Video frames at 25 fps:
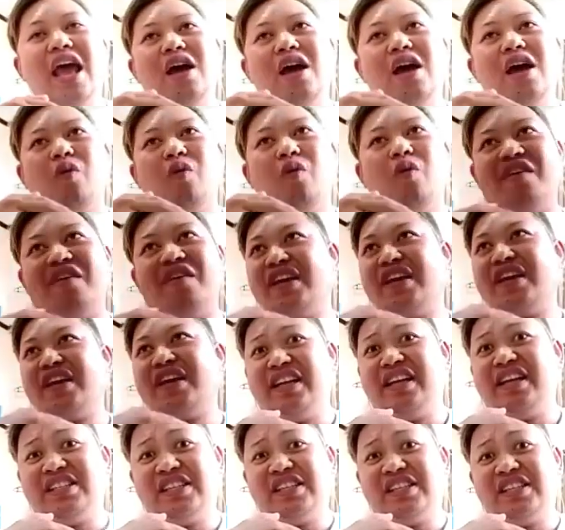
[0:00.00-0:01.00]
One thing
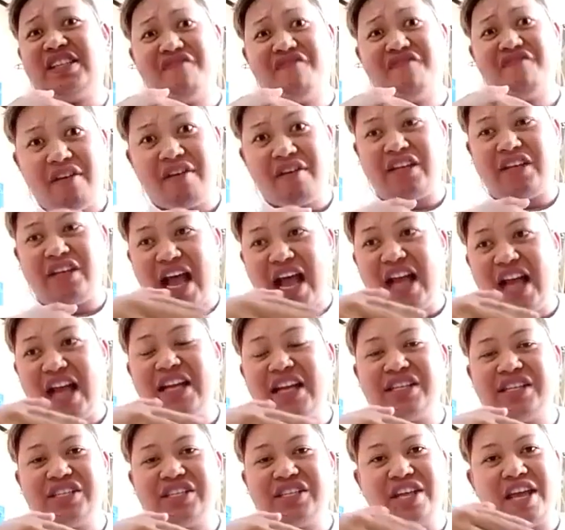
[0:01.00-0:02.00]
that's very
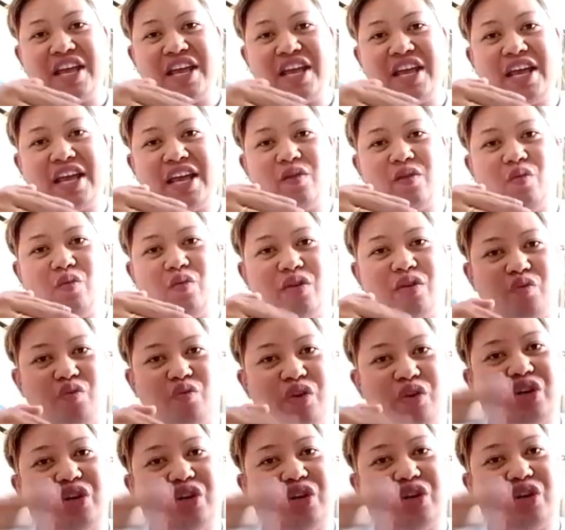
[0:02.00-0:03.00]
challenging when we're
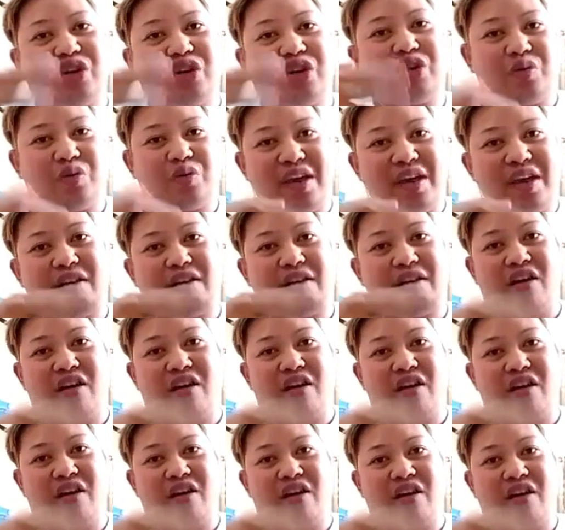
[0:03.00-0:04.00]
doing
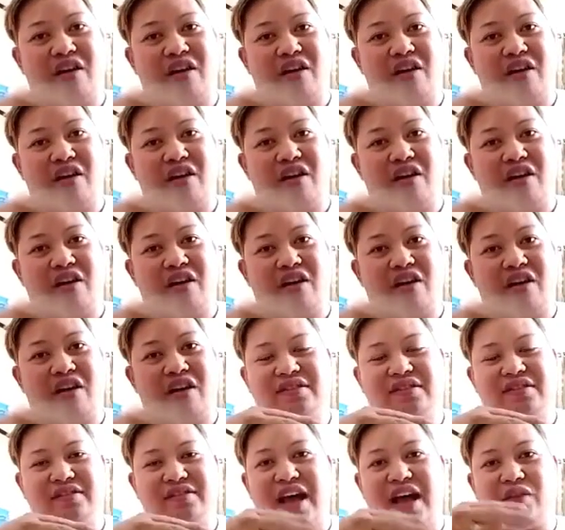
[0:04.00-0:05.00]
online work
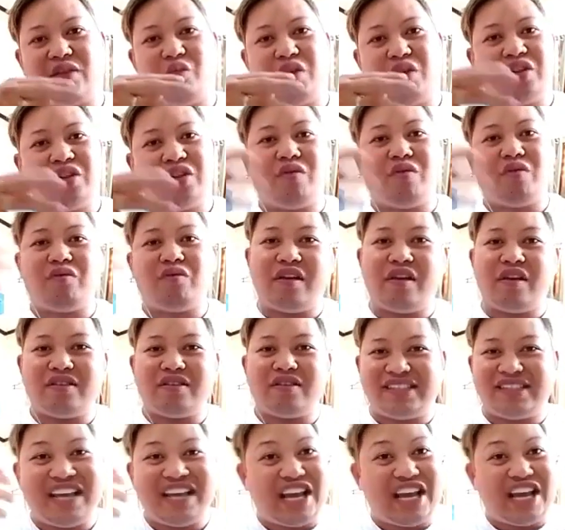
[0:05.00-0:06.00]
is that we don't
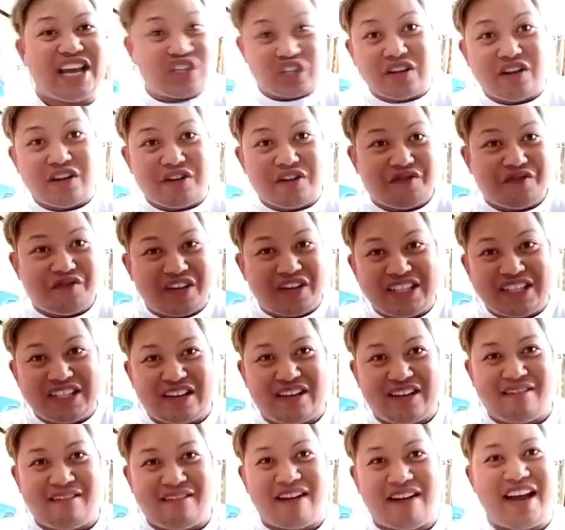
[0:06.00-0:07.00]
see each other
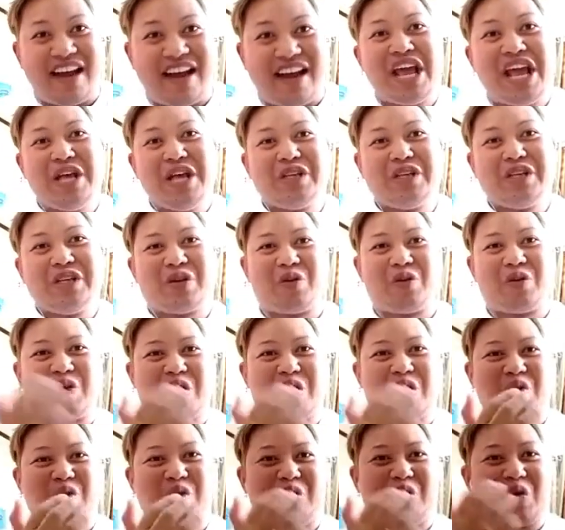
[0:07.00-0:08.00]
physically, right? So
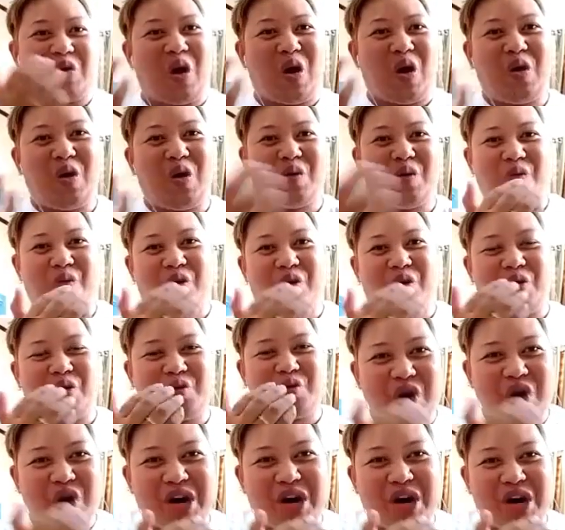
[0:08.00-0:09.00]

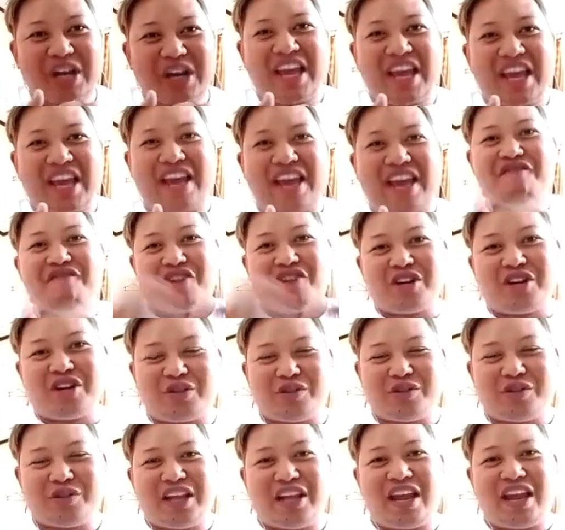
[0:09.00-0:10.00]
we're working
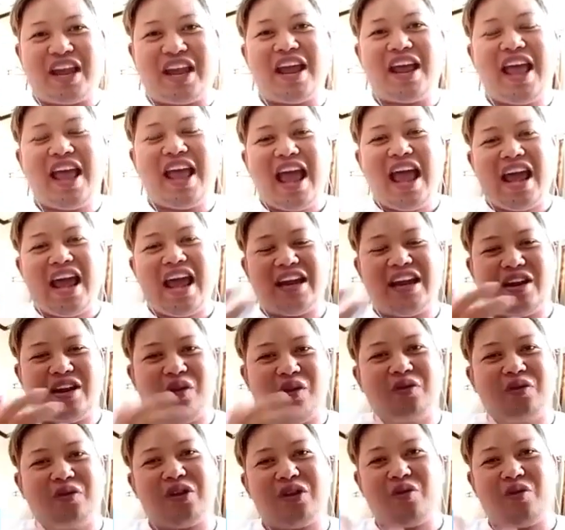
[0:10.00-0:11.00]
virtually, and the
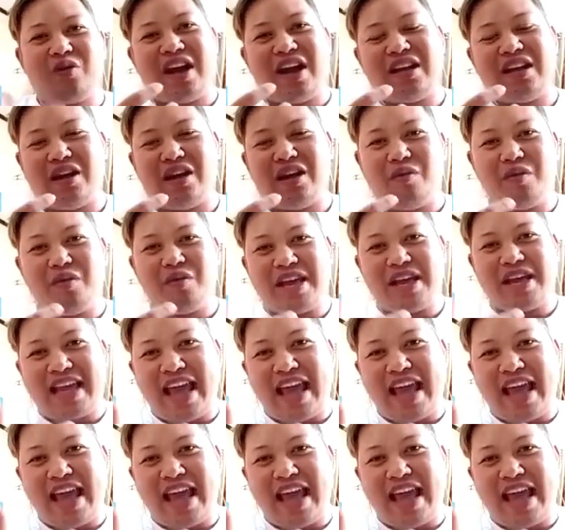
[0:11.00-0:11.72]
only way that we